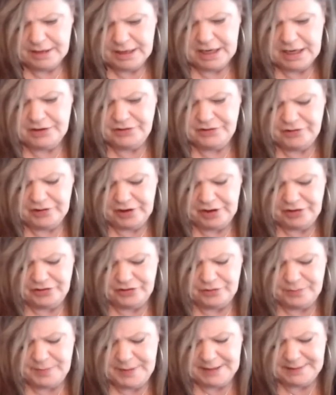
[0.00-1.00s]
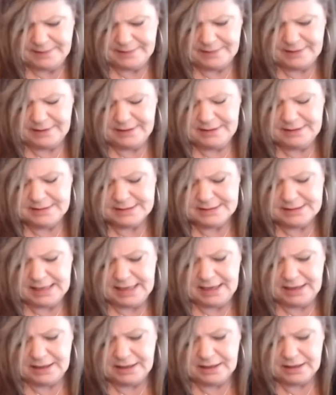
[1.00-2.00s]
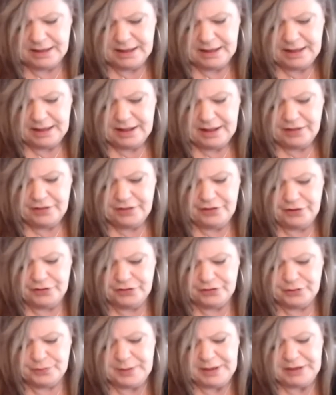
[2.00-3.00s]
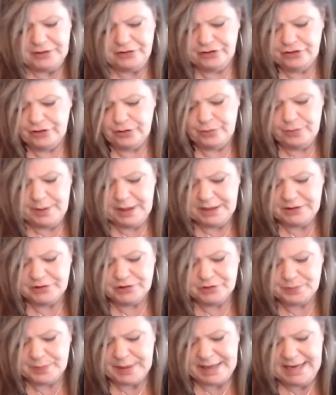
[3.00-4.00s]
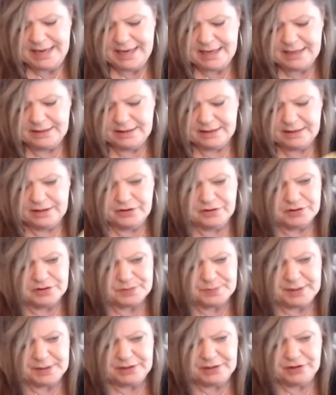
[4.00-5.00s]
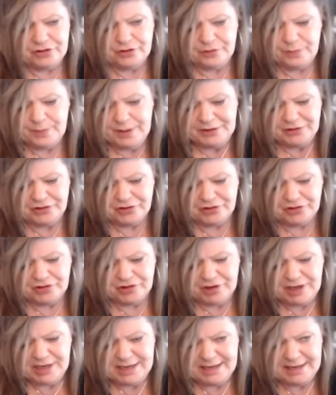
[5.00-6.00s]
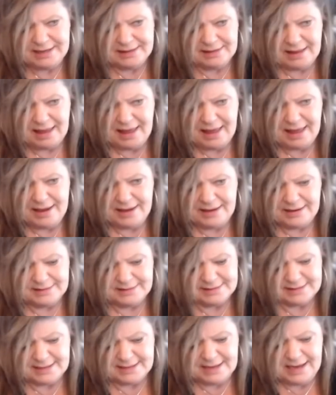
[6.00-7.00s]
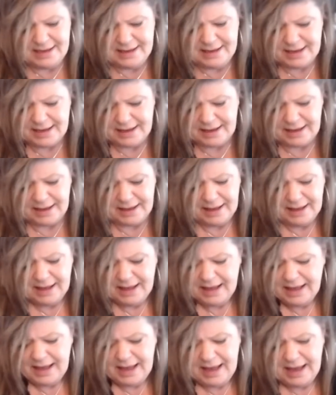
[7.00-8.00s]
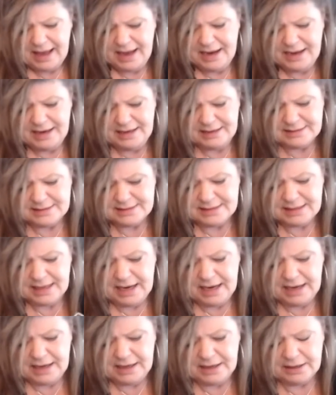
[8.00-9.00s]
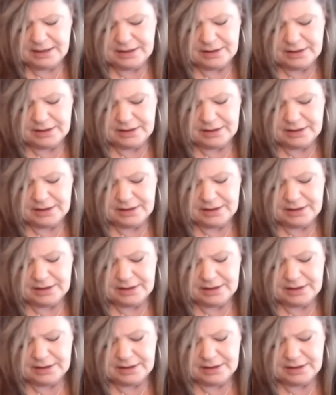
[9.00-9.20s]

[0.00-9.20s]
A judgment is like there's been too much pain. There's been too much cheating, lying, sneaking. And it's like,